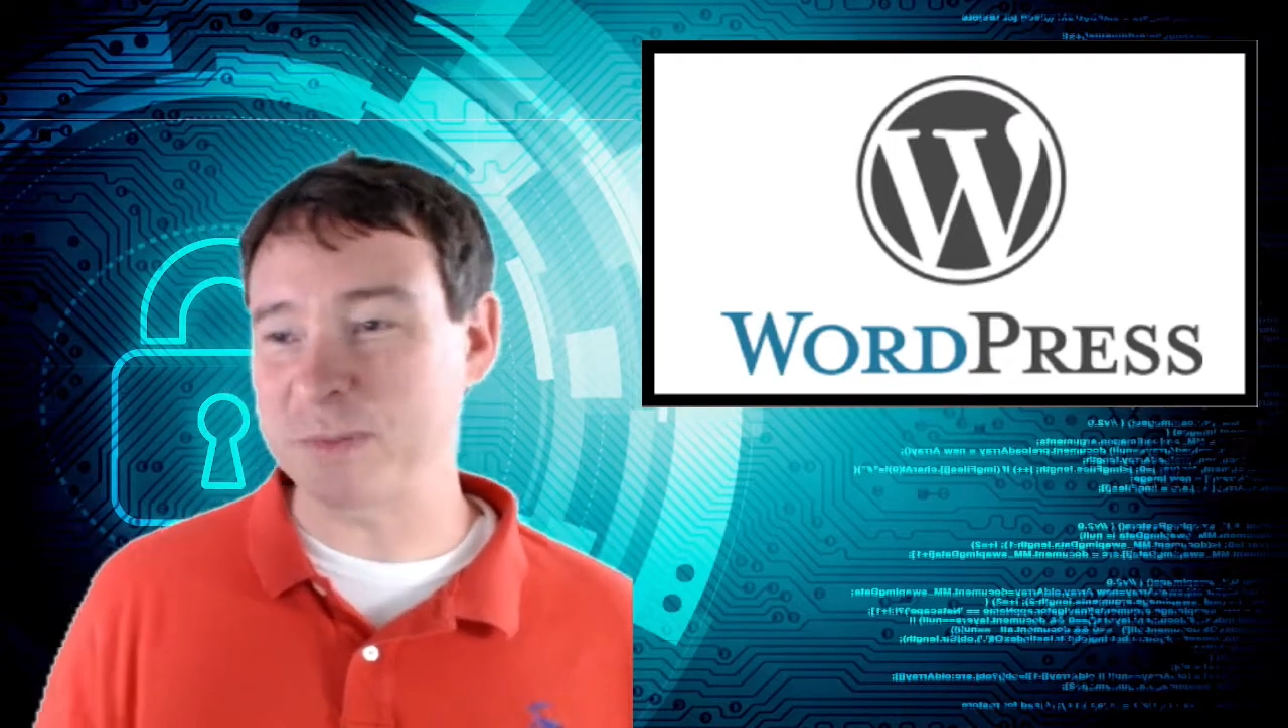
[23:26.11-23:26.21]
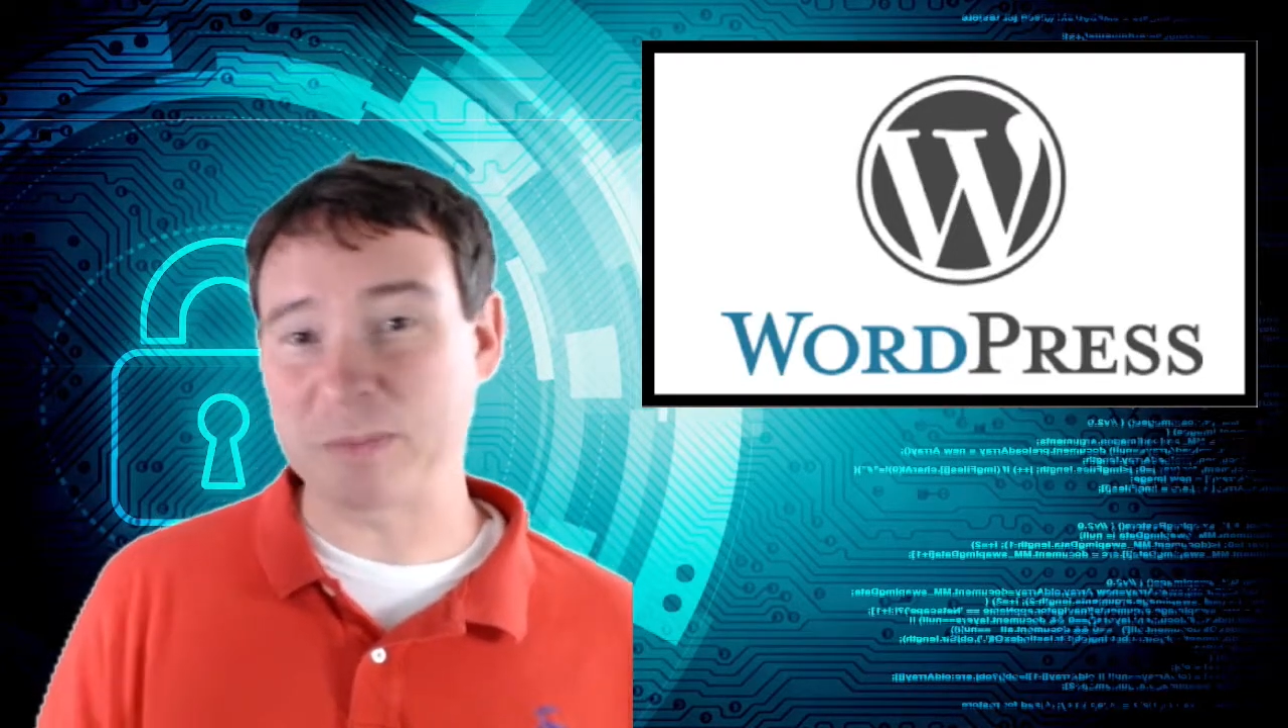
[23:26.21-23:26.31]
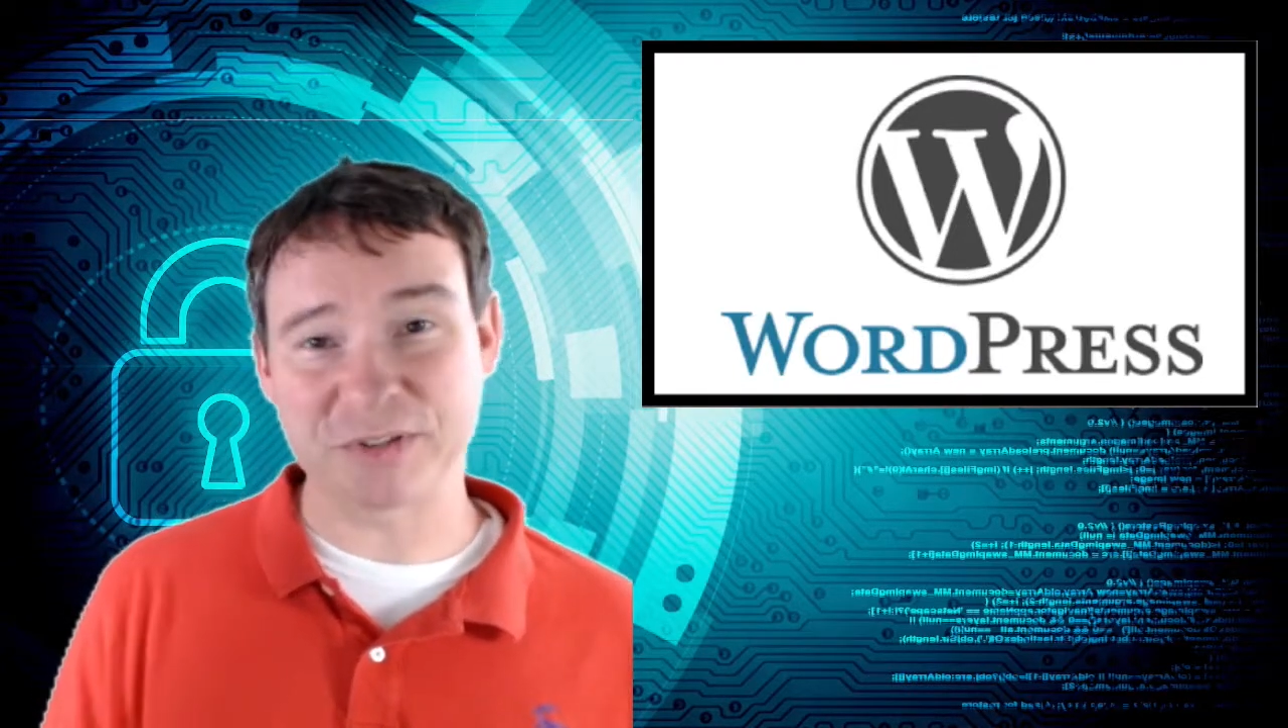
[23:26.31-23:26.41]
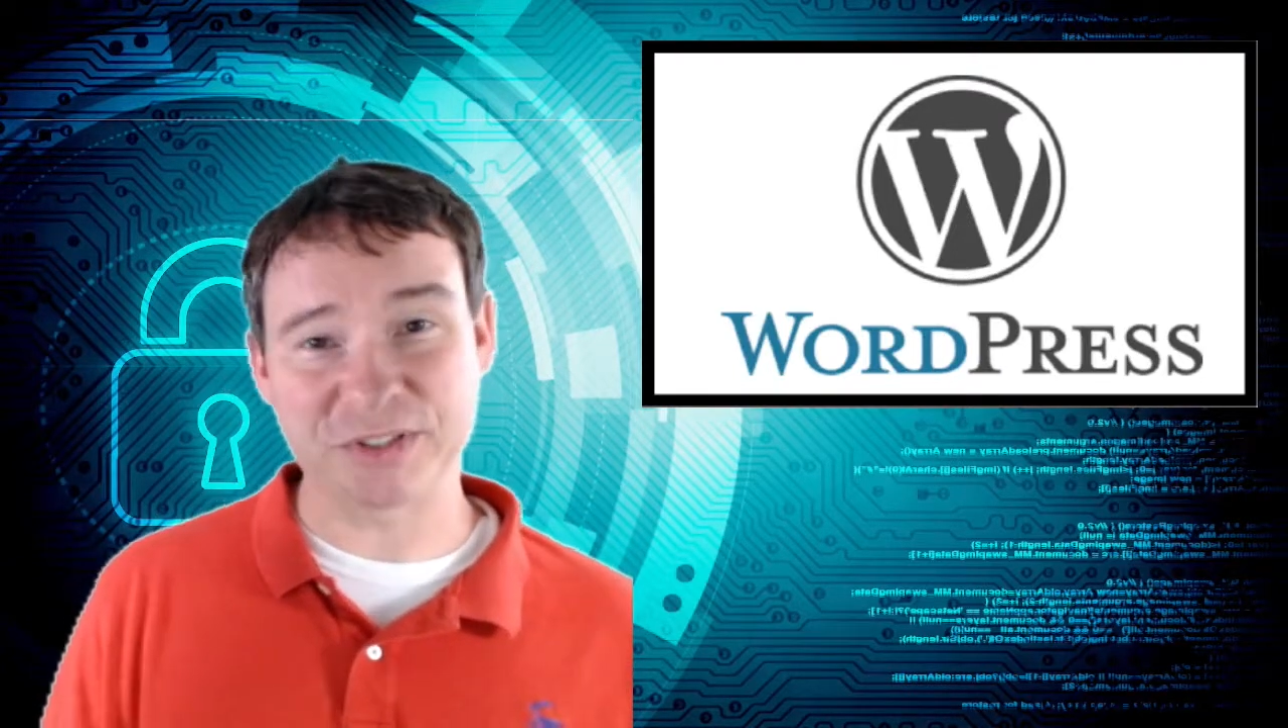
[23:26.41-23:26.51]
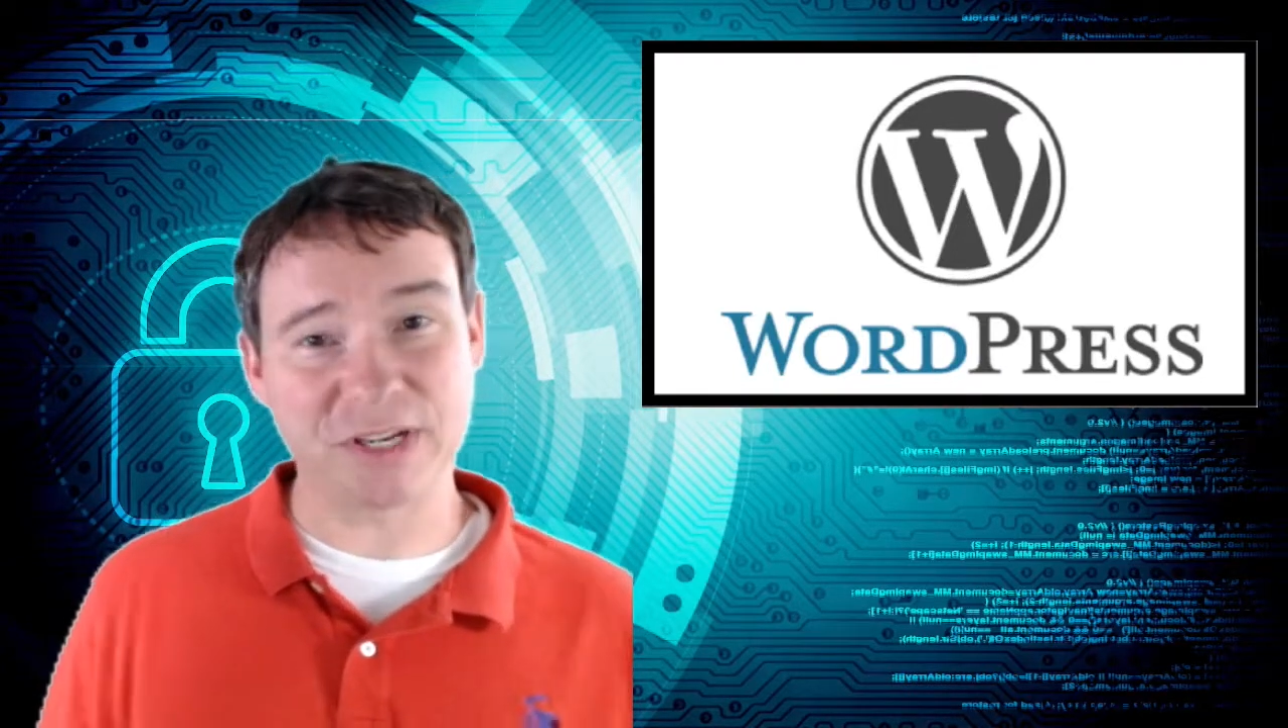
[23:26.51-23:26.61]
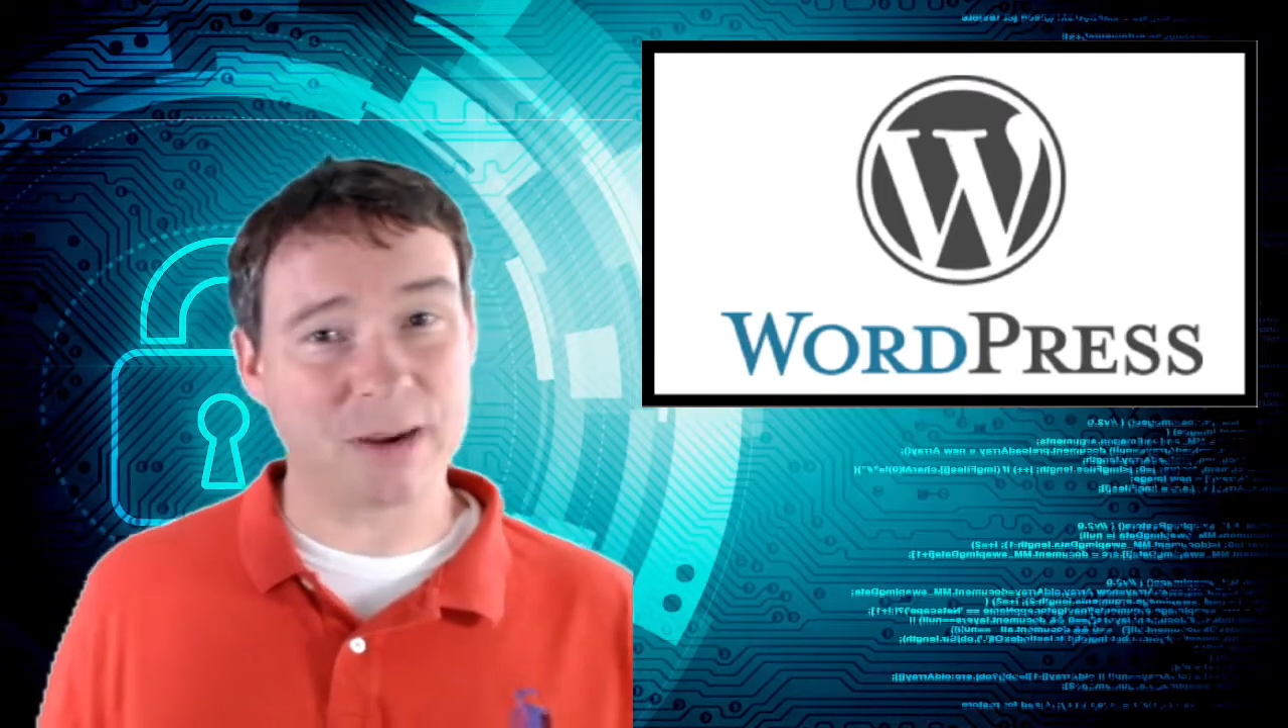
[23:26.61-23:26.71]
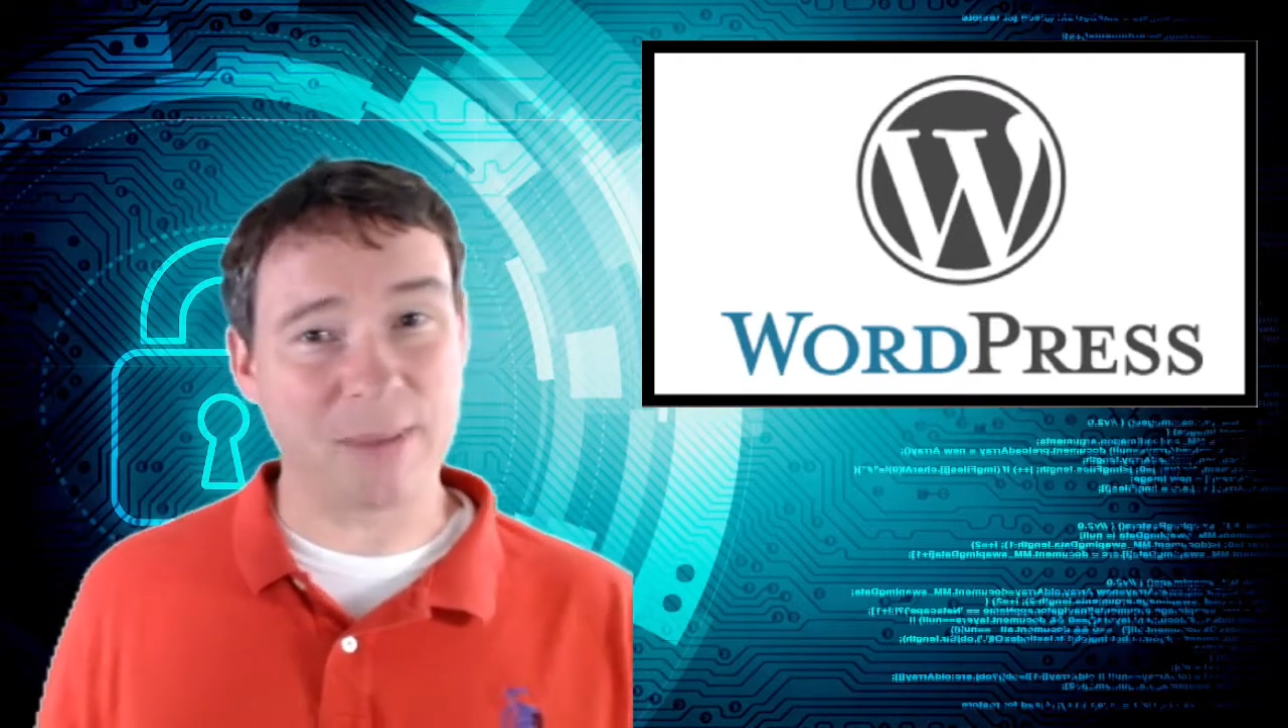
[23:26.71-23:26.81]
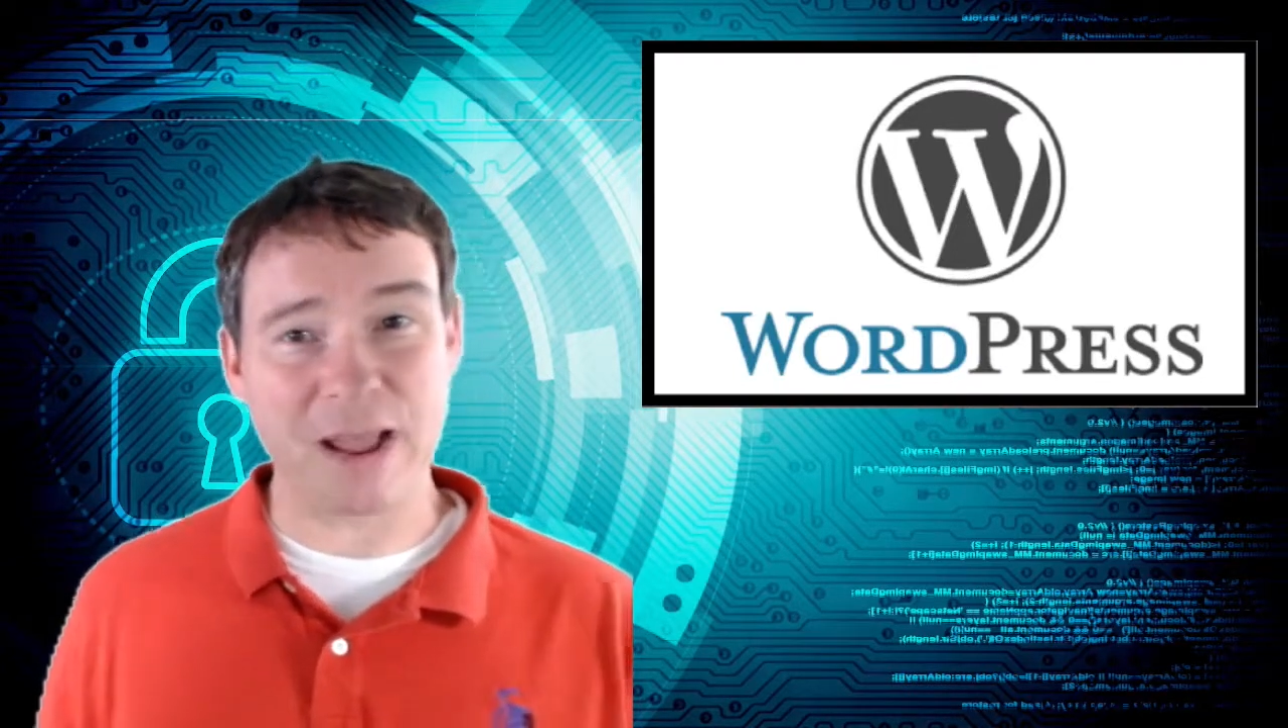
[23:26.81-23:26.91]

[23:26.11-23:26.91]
people stick them